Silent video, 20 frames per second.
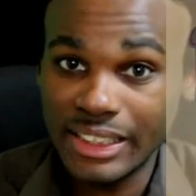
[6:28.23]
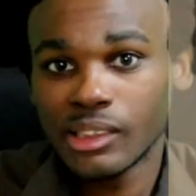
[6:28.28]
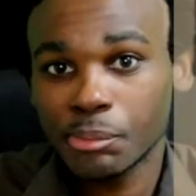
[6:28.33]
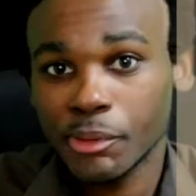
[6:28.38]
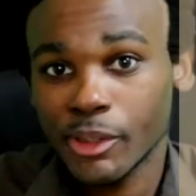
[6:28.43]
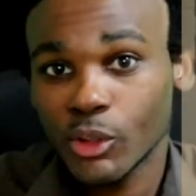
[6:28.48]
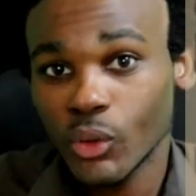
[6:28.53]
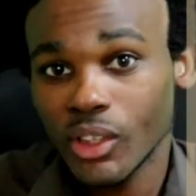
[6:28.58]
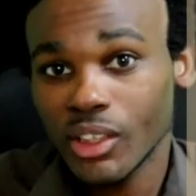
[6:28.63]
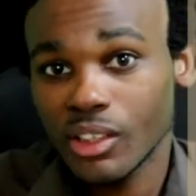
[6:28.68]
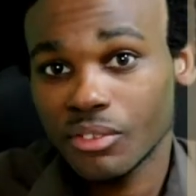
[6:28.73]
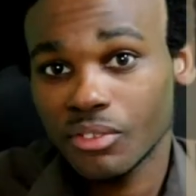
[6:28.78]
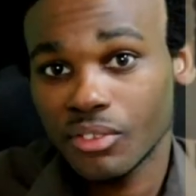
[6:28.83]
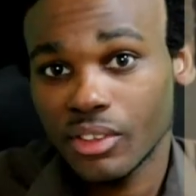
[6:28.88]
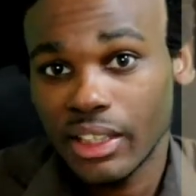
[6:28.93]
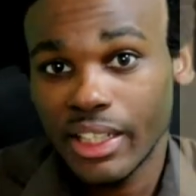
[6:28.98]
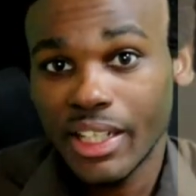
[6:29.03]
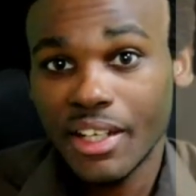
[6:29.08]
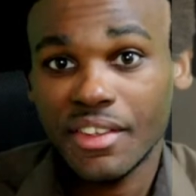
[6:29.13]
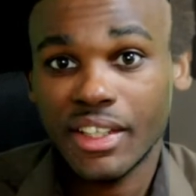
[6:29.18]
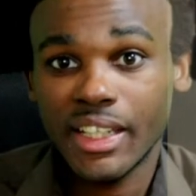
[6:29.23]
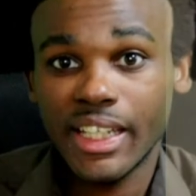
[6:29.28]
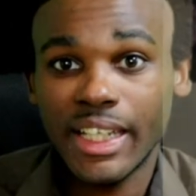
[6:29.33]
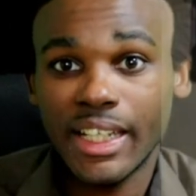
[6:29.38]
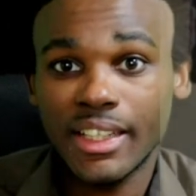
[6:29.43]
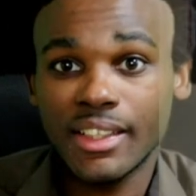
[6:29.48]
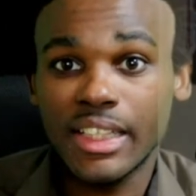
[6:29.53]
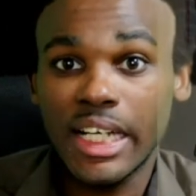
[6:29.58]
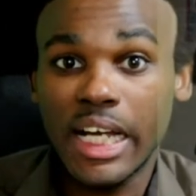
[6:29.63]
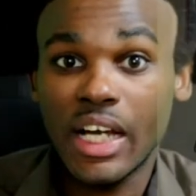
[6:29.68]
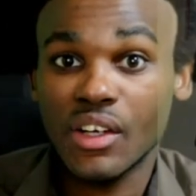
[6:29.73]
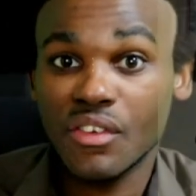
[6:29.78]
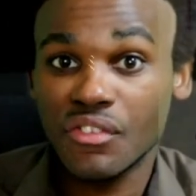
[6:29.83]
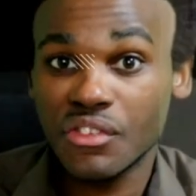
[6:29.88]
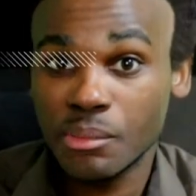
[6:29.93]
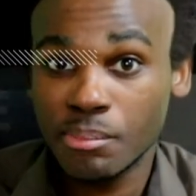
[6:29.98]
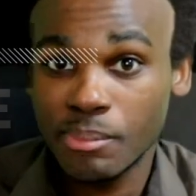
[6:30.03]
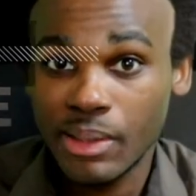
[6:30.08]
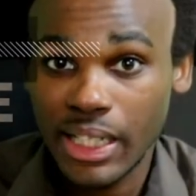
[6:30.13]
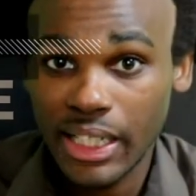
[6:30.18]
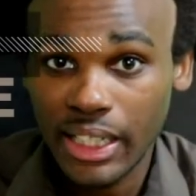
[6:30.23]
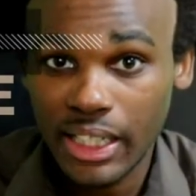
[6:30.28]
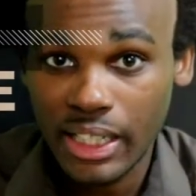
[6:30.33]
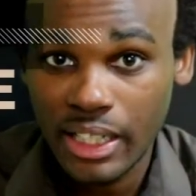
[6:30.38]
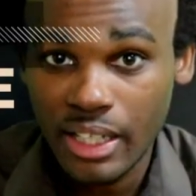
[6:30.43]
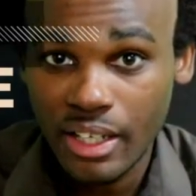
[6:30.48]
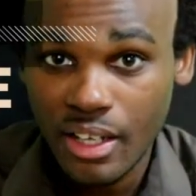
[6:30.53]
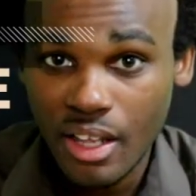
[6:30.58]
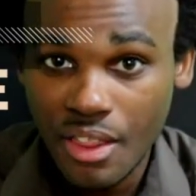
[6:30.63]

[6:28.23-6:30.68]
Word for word: Number twelve. Let the cat out of the bag.